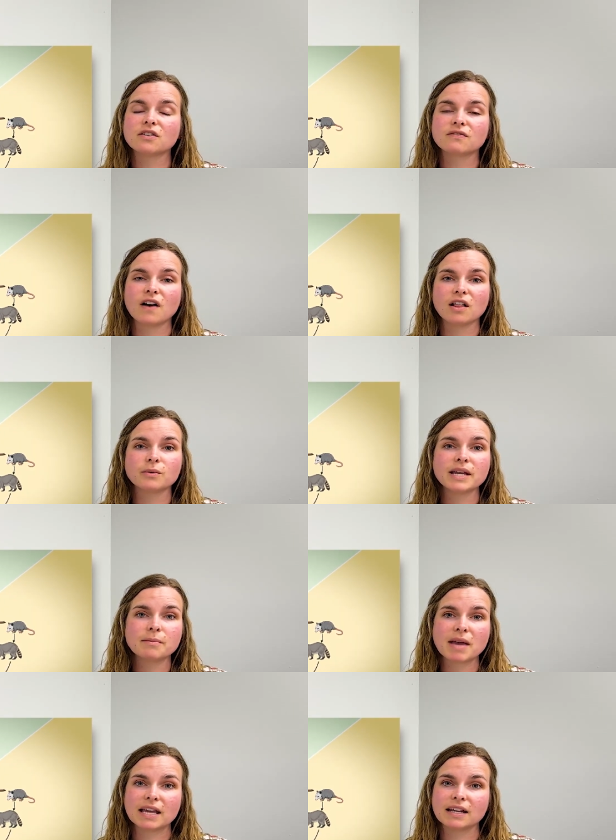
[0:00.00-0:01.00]

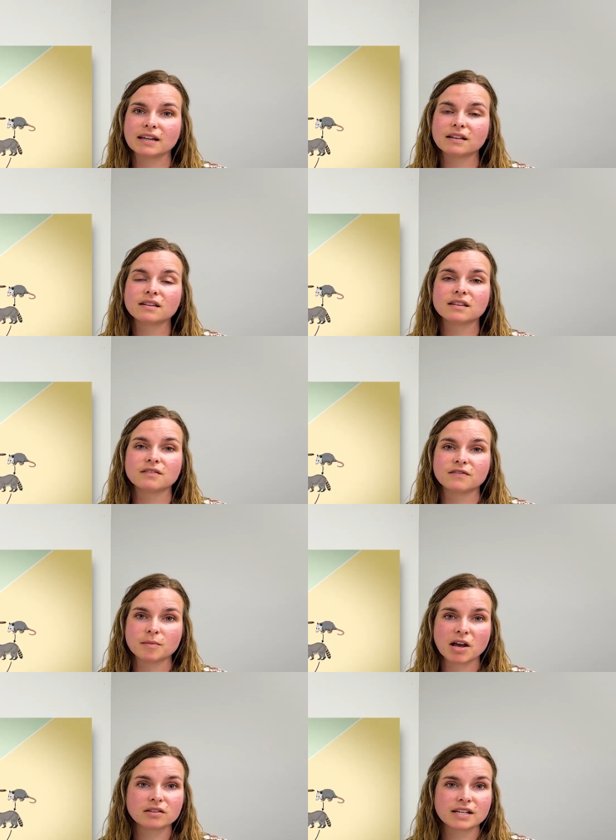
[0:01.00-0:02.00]
following mating, the
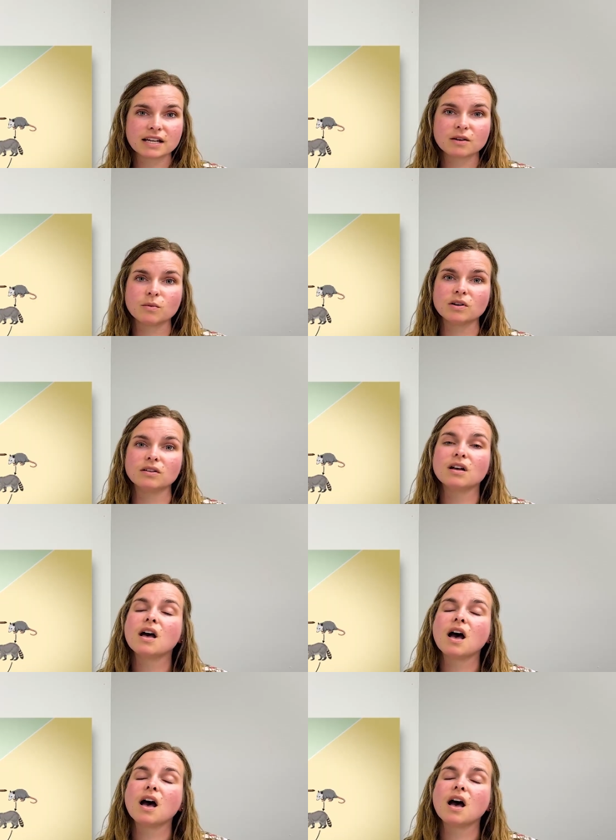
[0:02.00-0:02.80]
female tick will